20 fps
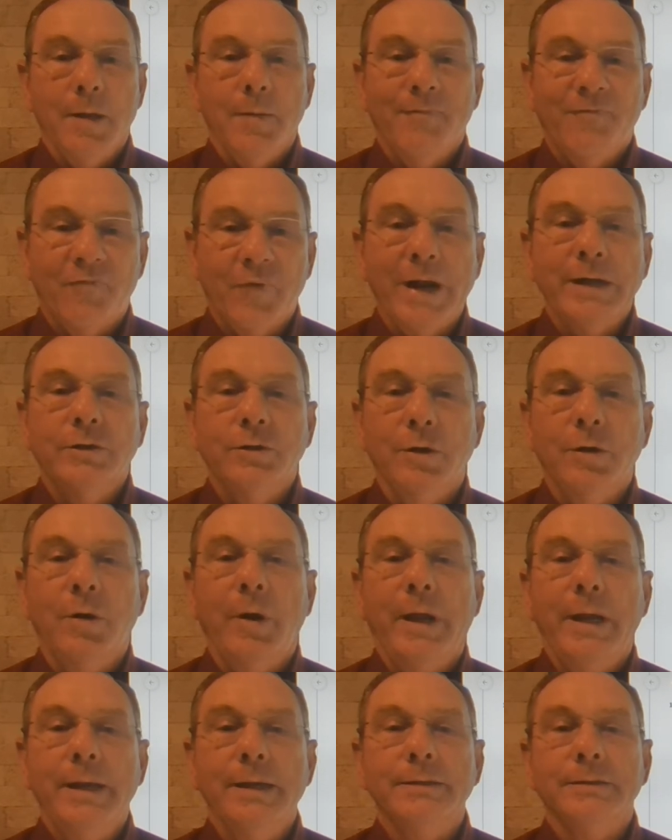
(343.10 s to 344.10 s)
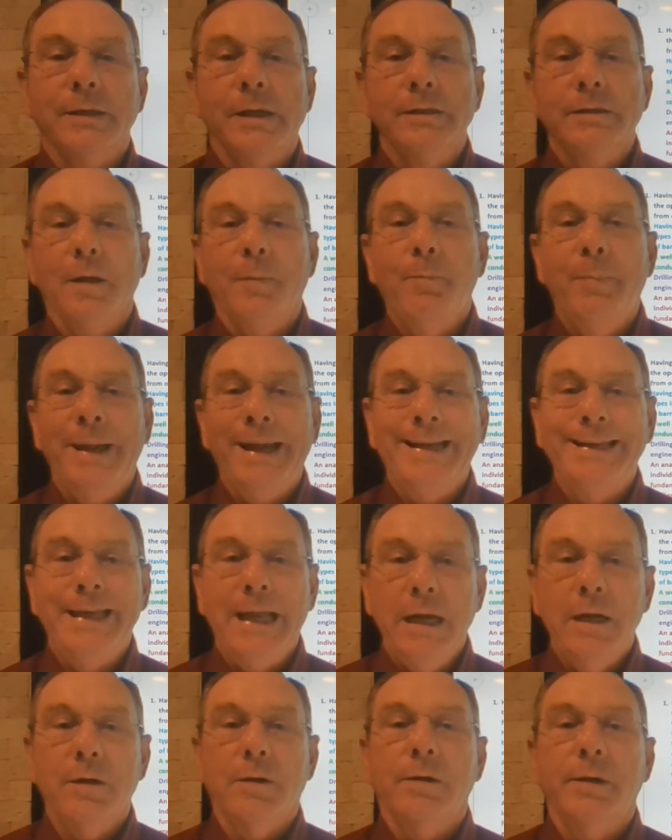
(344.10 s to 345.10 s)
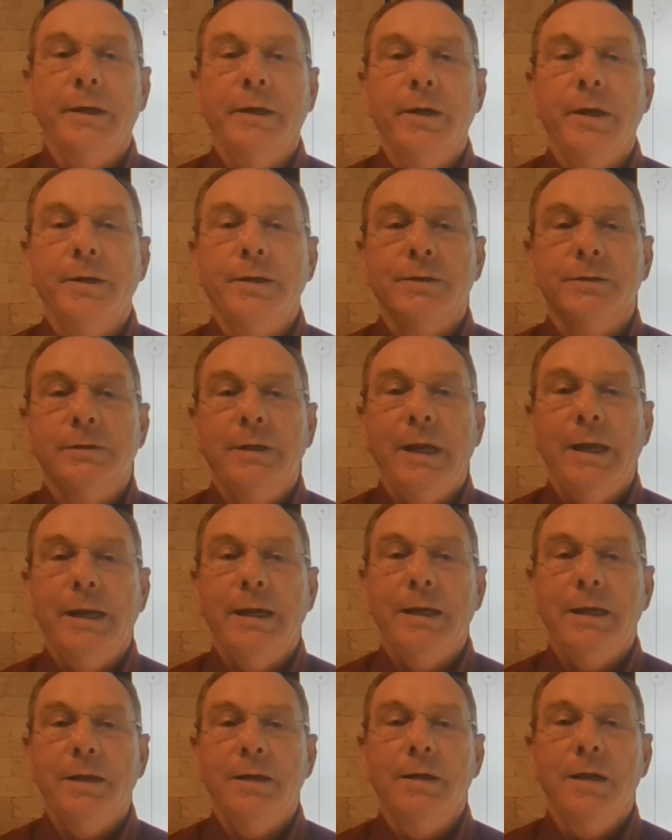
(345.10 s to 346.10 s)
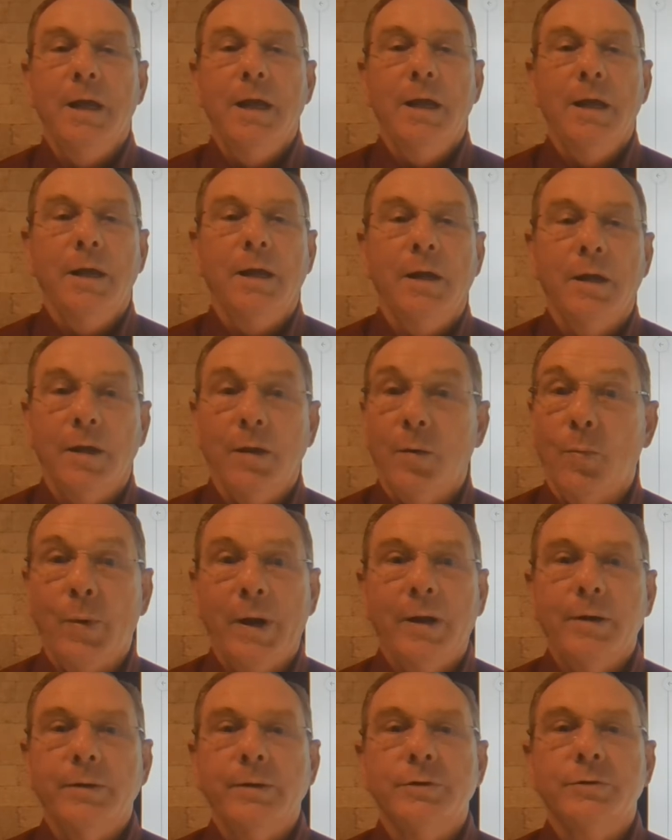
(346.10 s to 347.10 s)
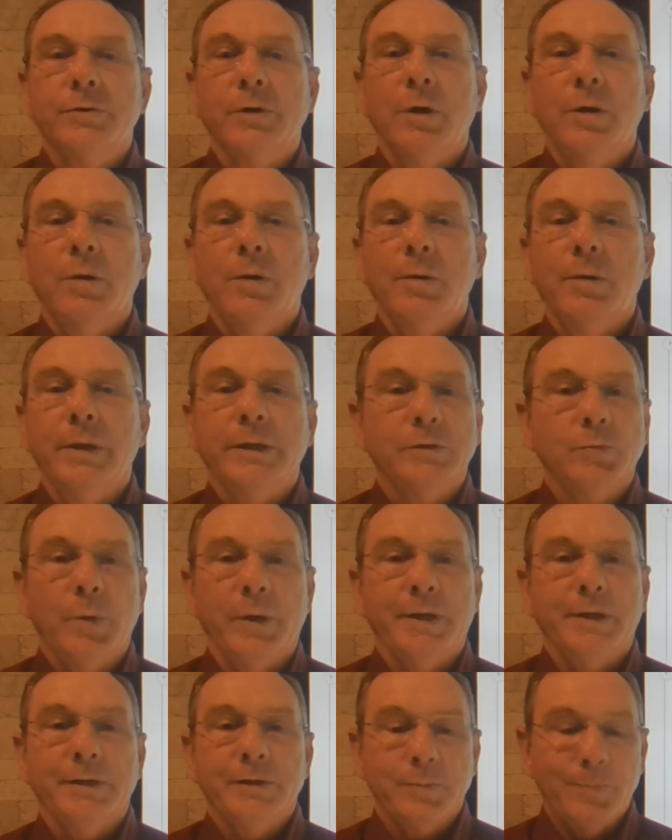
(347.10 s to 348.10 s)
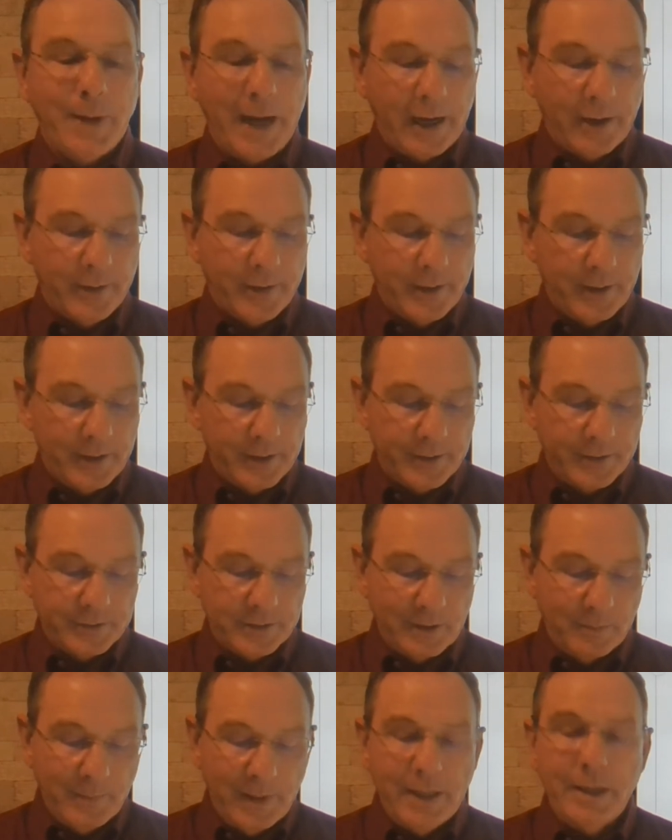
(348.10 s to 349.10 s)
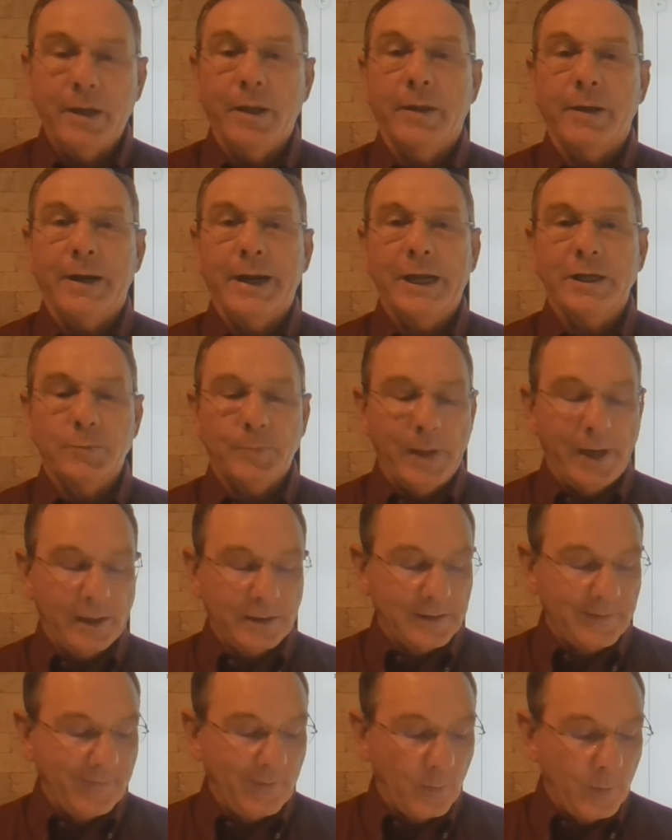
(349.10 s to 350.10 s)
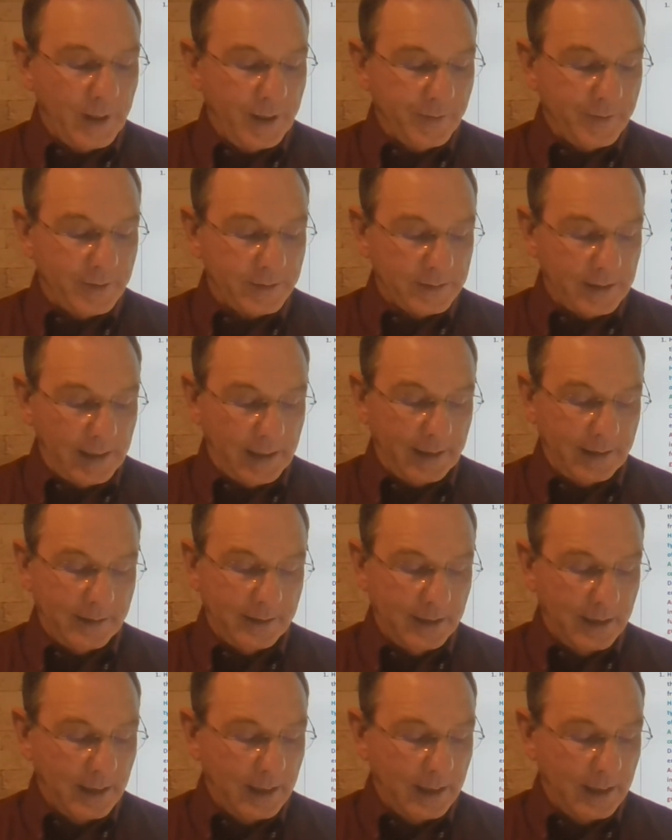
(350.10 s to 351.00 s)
fracture gradients is a big deal in understanding well control as well as barriers and many other aspects of a well design.